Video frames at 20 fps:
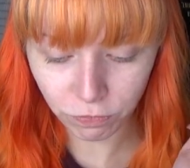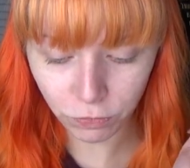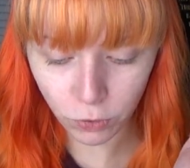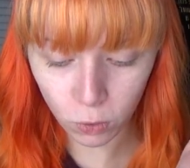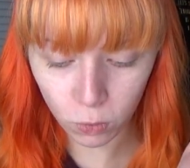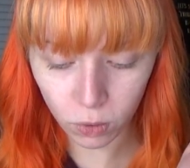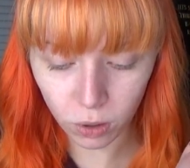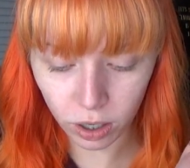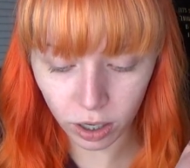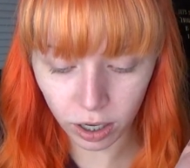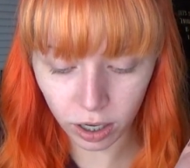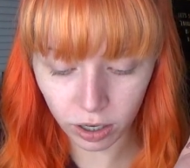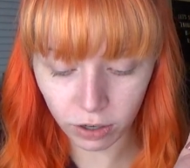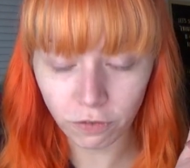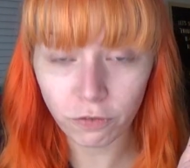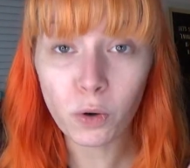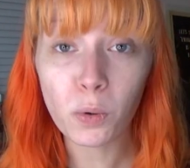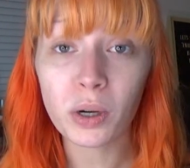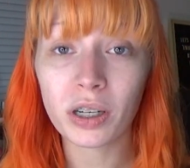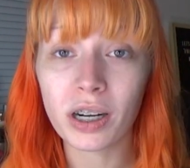
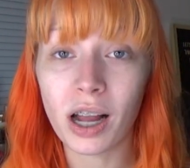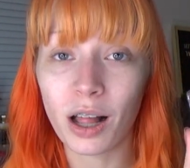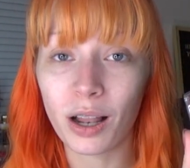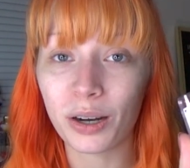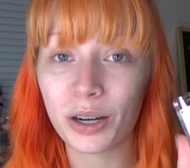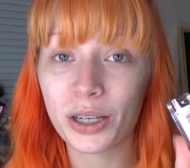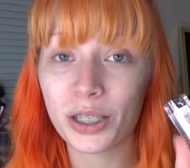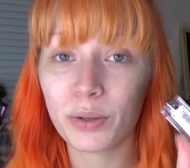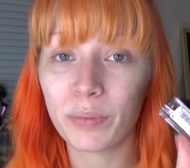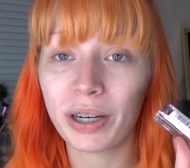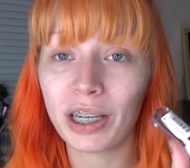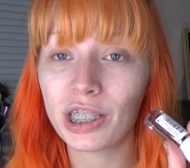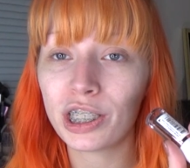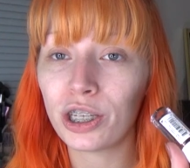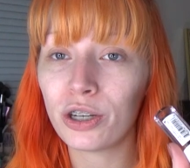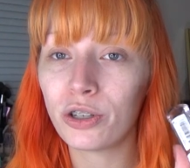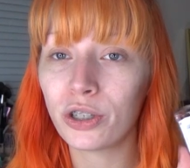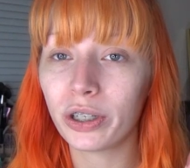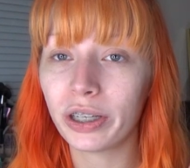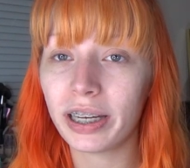for $4 when
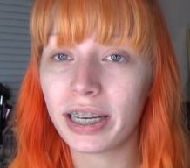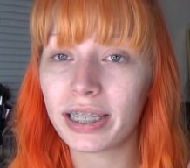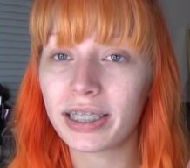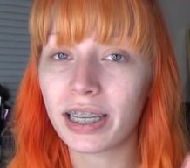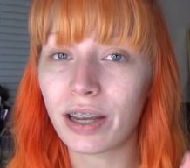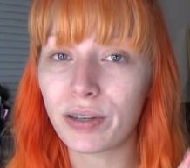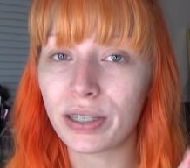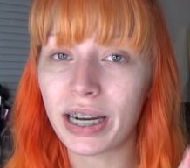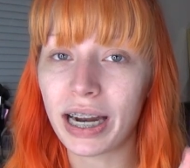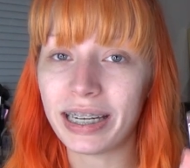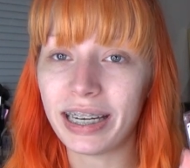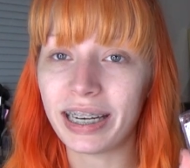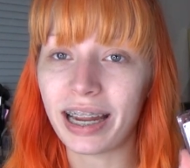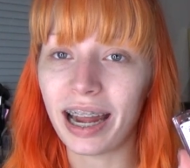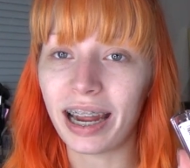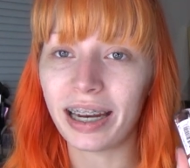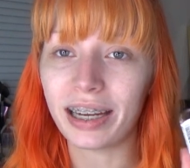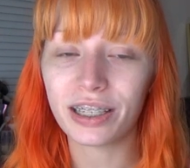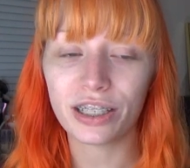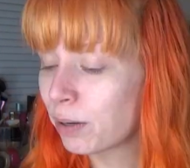it's usually
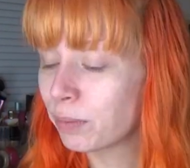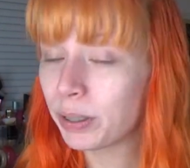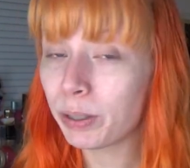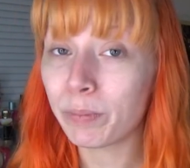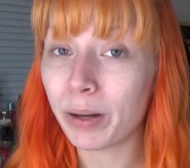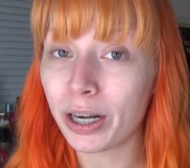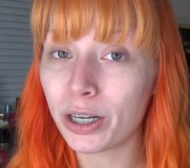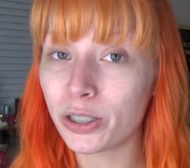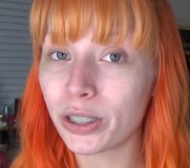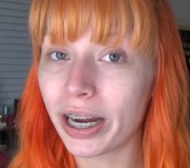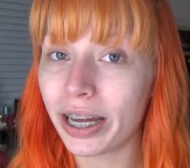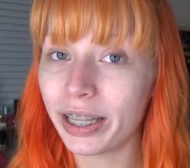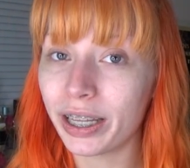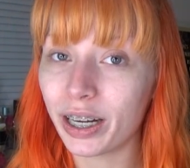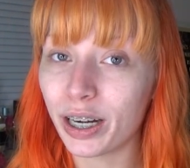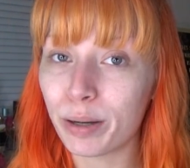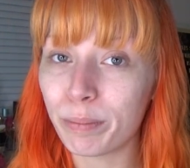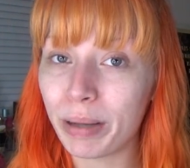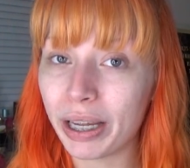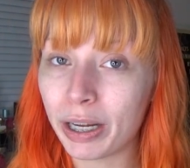$7.99. I really want to try
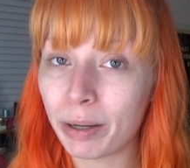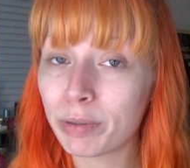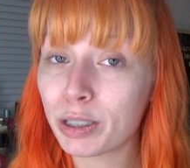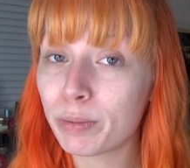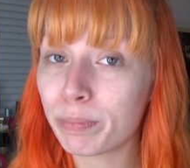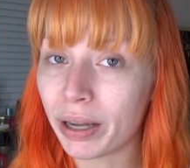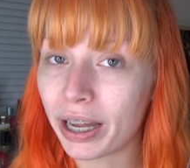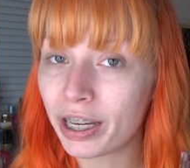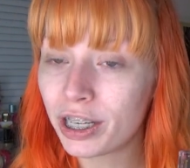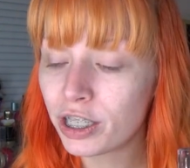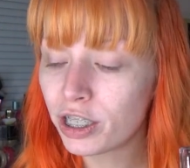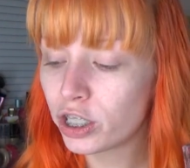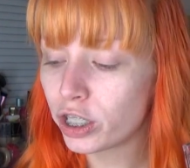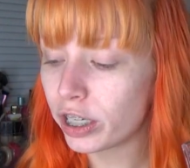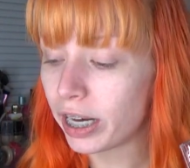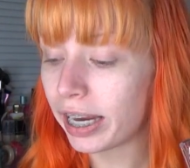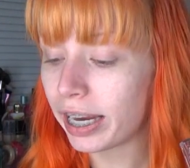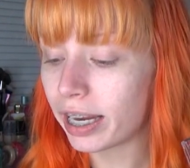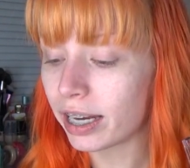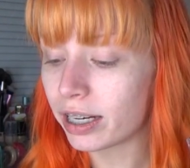their makeup
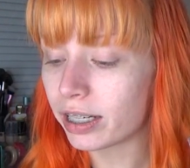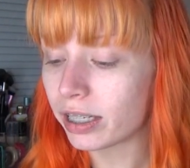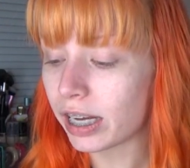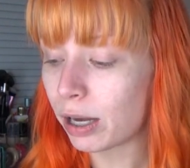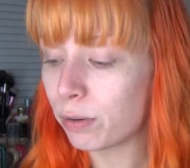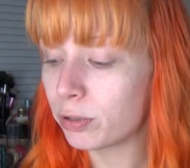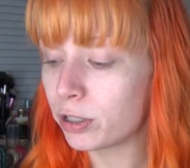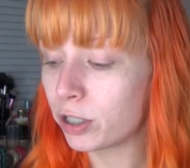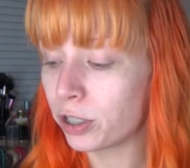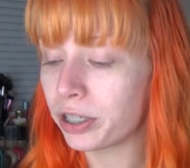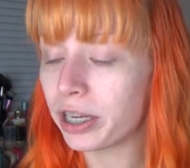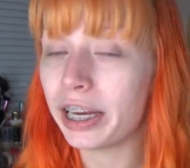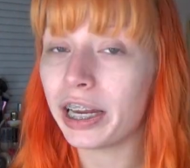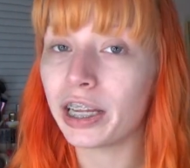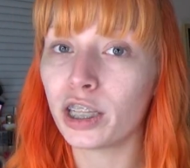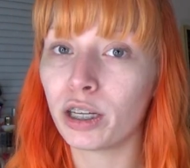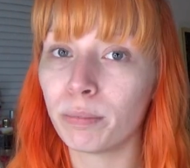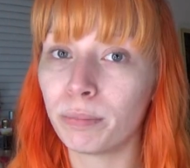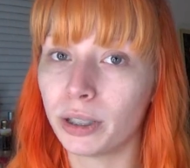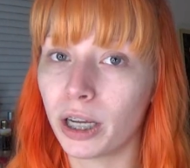sponge, and I was
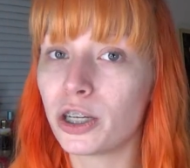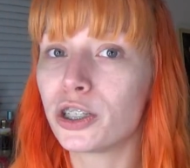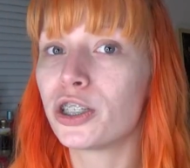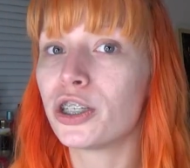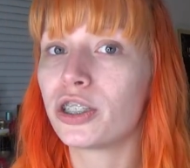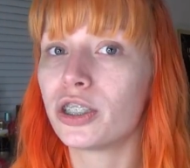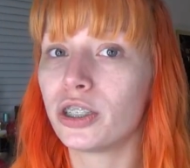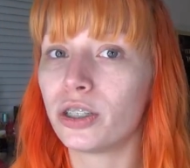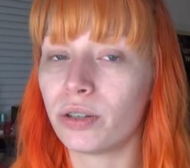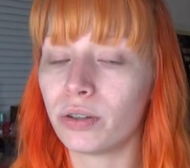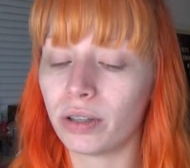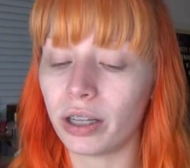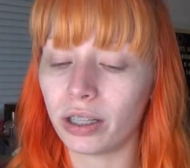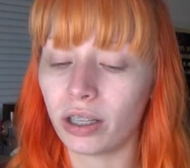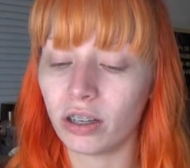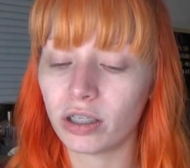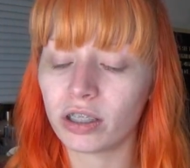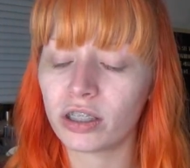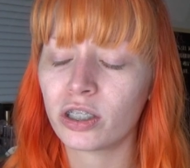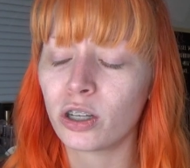looking at their blushes too. They
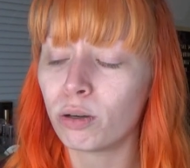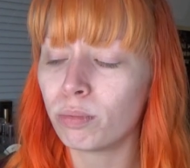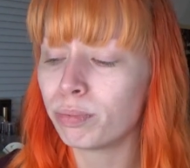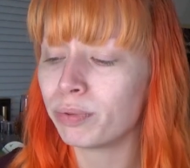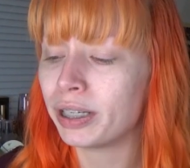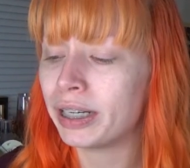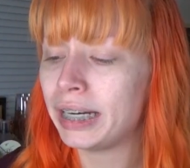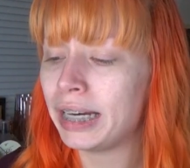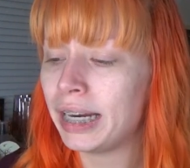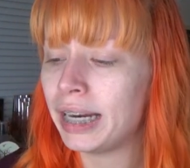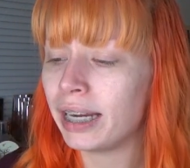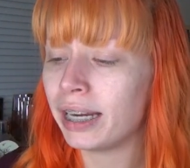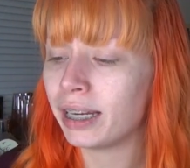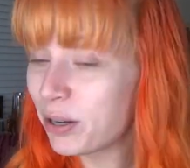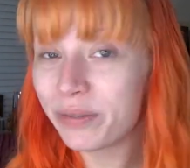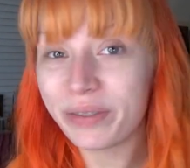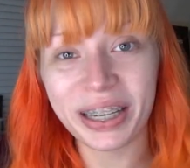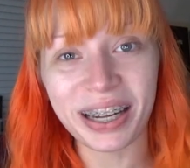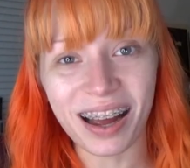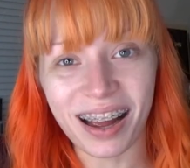looked so pretty.
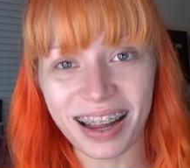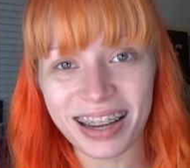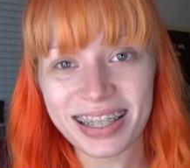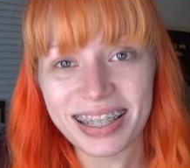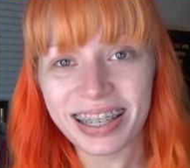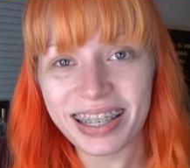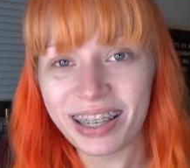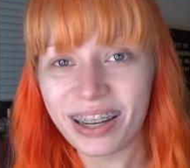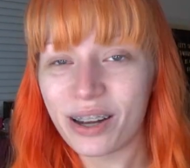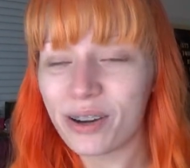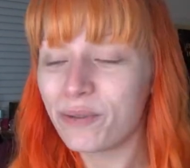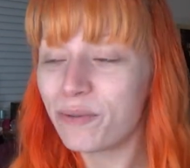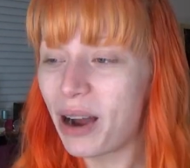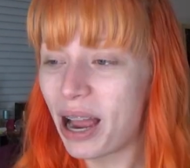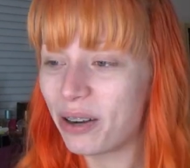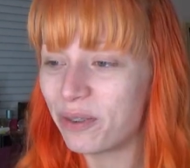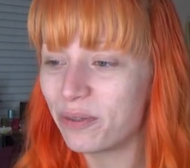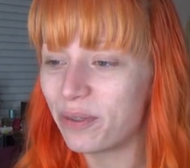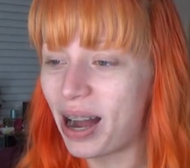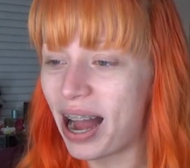Moving on to the
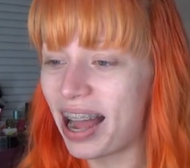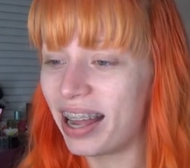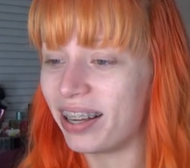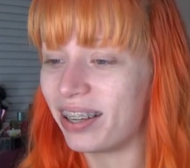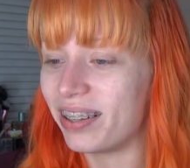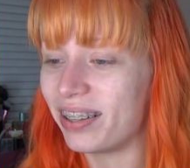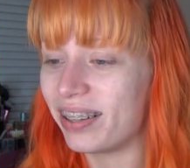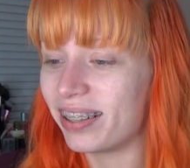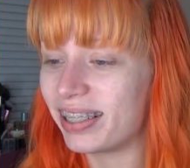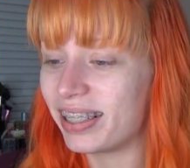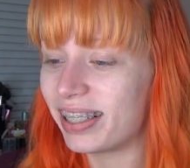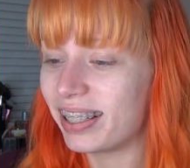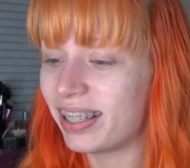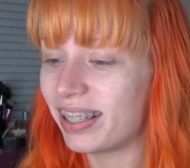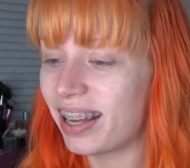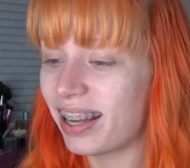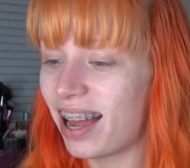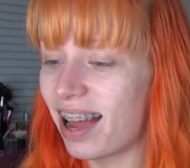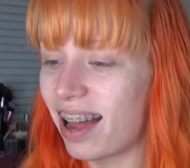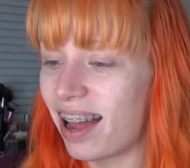Wet n Wild
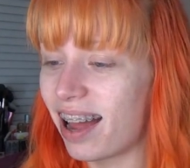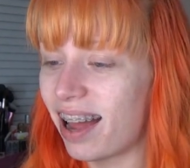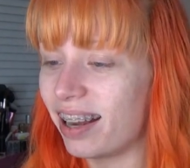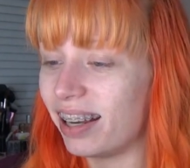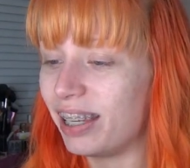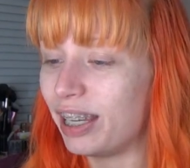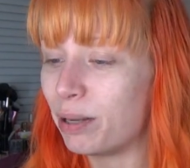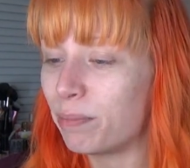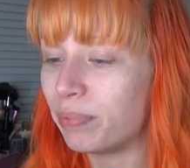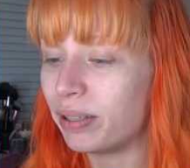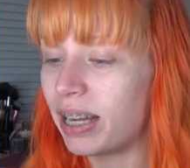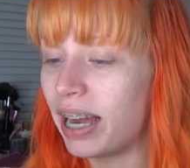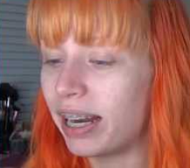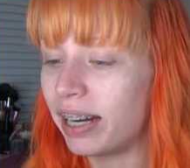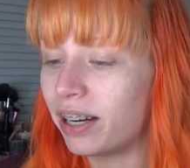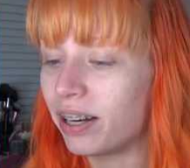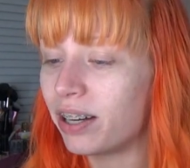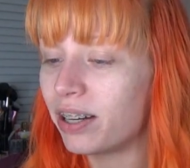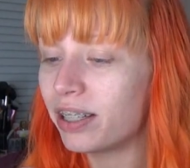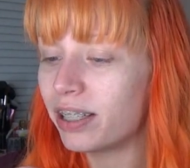lip
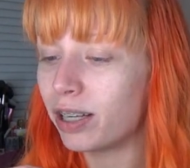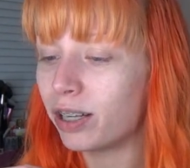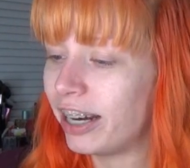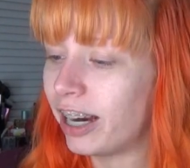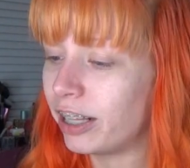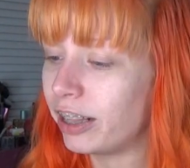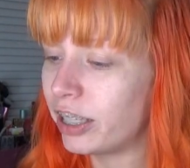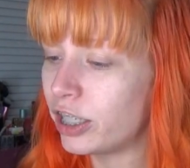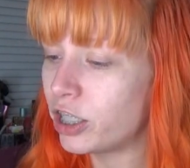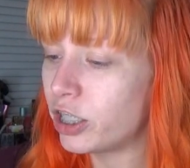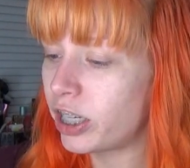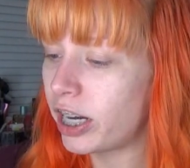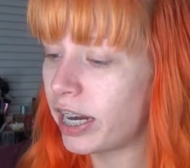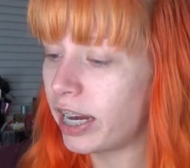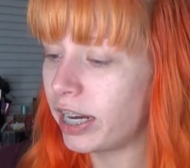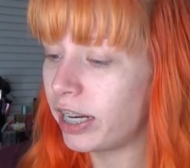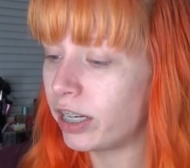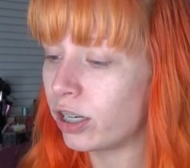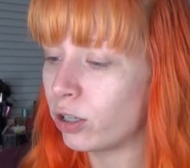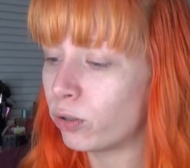liners. I got the
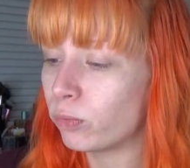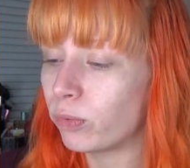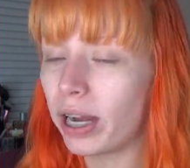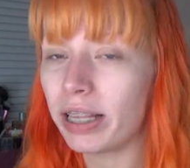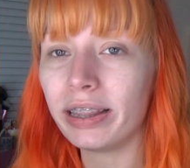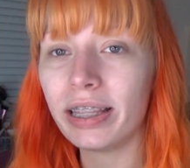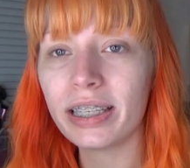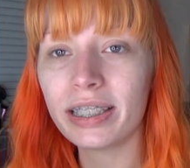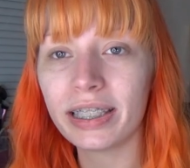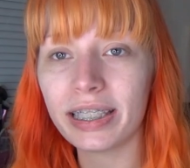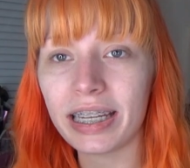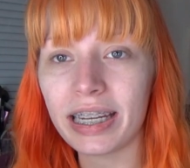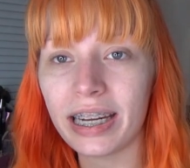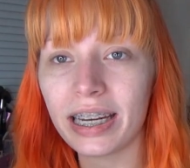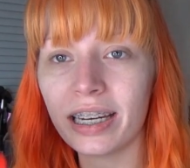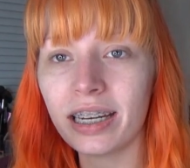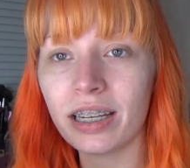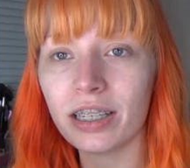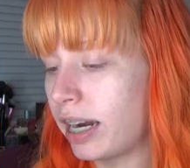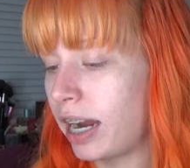shade Red the
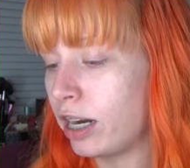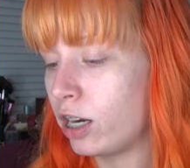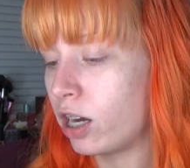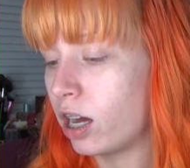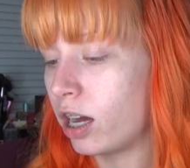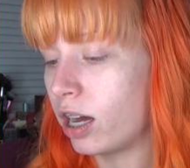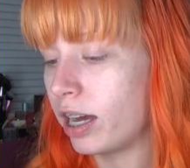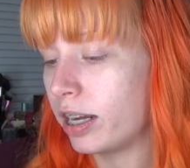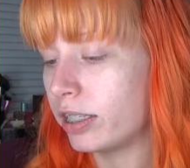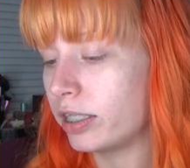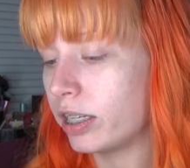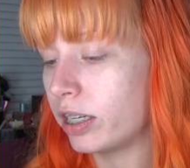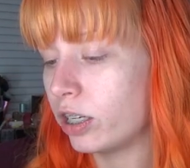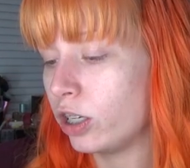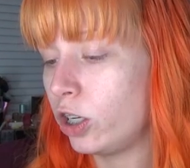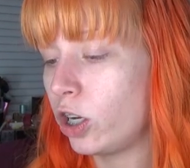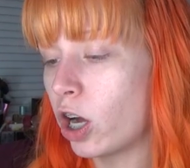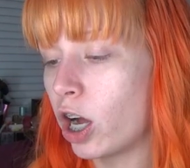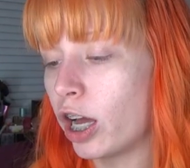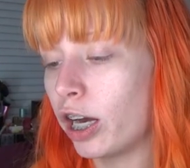Scene, and I got
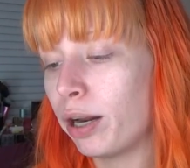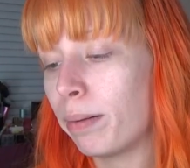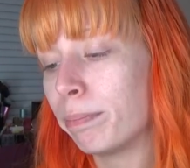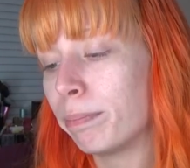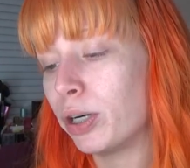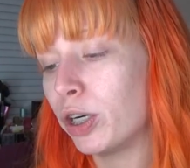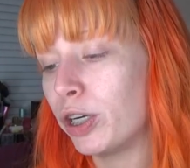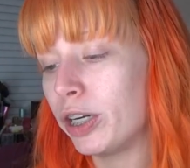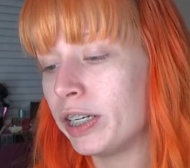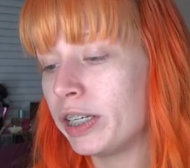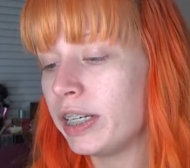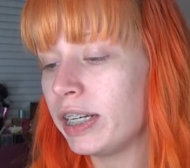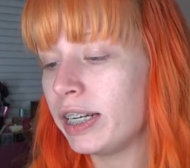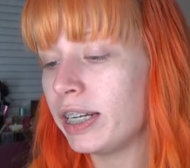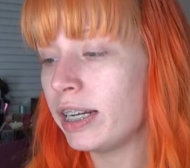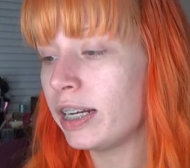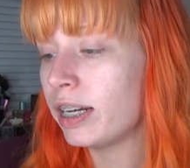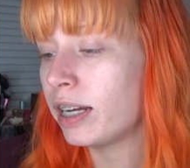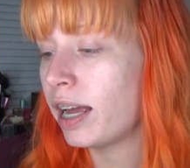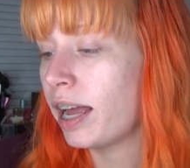Gone
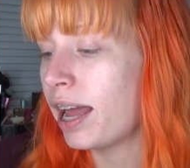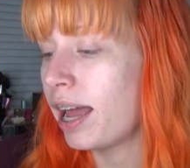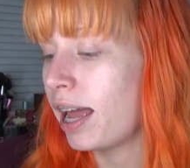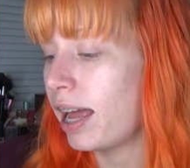Burgundy